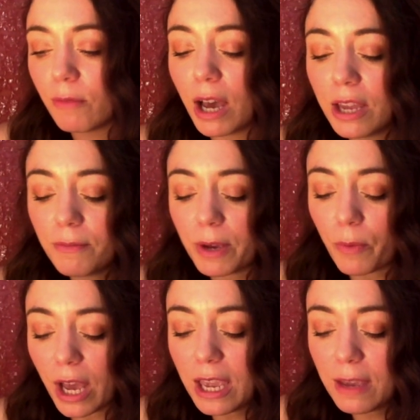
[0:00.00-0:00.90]
why
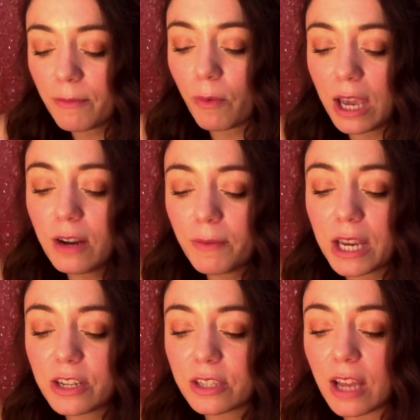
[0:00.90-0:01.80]
don't why why am
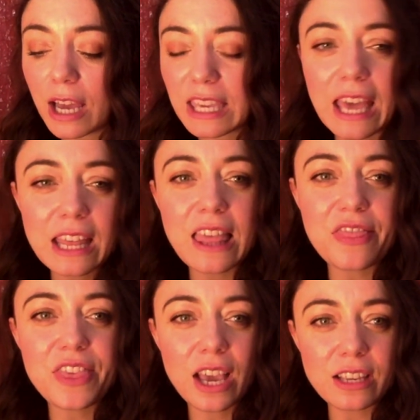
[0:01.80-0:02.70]
I just not getting
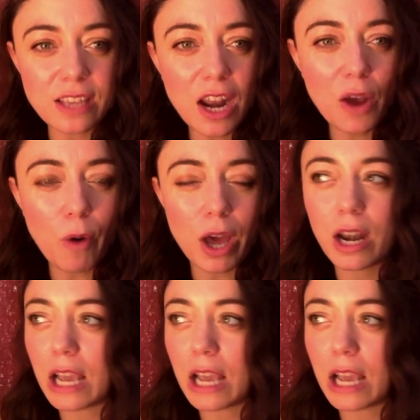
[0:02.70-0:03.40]
that thing I said I wanted?